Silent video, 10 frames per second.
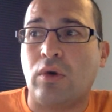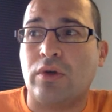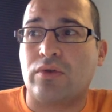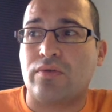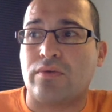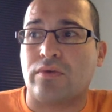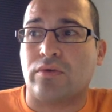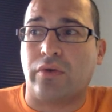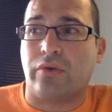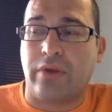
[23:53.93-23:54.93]
want
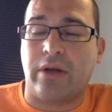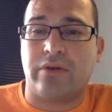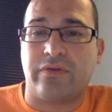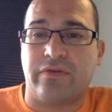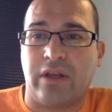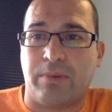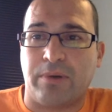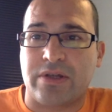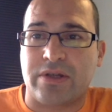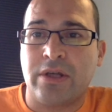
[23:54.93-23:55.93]
their
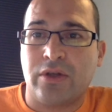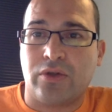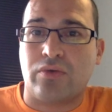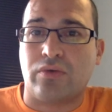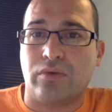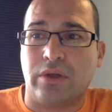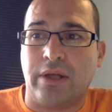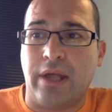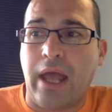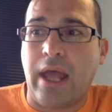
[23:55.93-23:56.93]
developers to
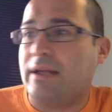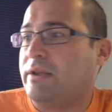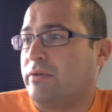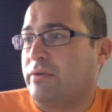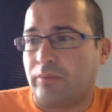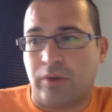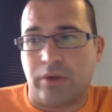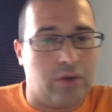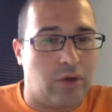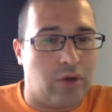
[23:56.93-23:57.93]
add
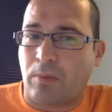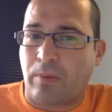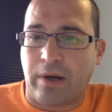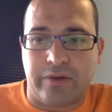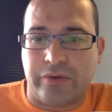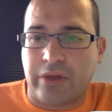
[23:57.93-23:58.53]
proprietary